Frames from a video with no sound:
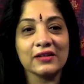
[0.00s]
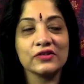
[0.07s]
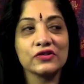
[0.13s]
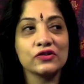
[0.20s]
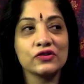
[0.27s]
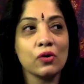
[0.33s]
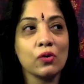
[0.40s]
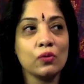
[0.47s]

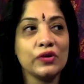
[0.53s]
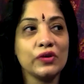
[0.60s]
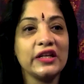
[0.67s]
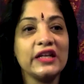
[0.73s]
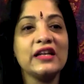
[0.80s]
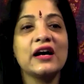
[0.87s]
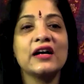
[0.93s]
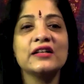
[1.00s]
So we
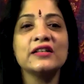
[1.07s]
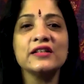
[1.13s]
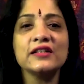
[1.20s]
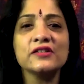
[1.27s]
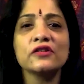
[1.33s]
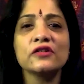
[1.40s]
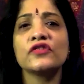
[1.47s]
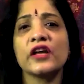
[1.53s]
need
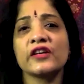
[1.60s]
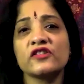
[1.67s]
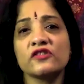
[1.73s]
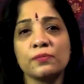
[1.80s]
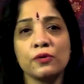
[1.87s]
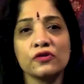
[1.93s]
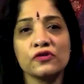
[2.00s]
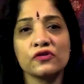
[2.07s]
hundreds of
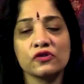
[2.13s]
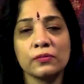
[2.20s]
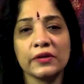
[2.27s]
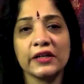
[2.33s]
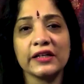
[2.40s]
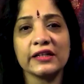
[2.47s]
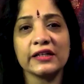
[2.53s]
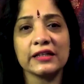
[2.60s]
textbooks to be
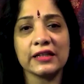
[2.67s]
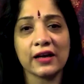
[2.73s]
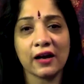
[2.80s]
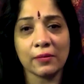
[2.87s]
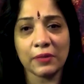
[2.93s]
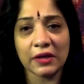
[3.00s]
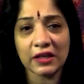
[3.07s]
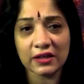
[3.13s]
written in the
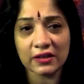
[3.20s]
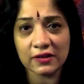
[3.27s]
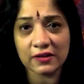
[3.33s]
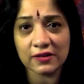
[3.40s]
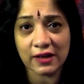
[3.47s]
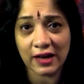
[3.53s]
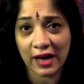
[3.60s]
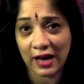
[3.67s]
coming
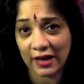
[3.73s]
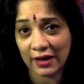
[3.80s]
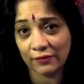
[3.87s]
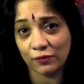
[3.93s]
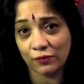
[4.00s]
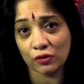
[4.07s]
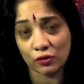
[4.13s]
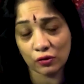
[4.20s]
years, and I
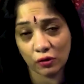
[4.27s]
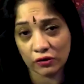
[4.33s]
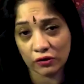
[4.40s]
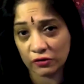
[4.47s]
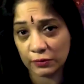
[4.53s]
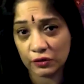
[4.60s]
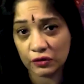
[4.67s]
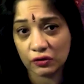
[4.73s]
want to
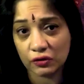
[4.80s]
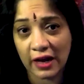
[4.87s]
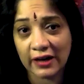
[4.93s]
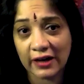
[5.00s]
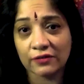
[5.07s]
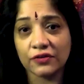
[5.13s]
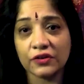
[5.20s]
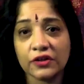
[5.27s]
contribute to that
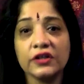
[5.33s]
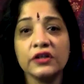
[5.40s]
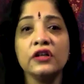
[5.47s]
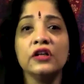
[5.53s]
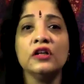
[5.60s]
effort.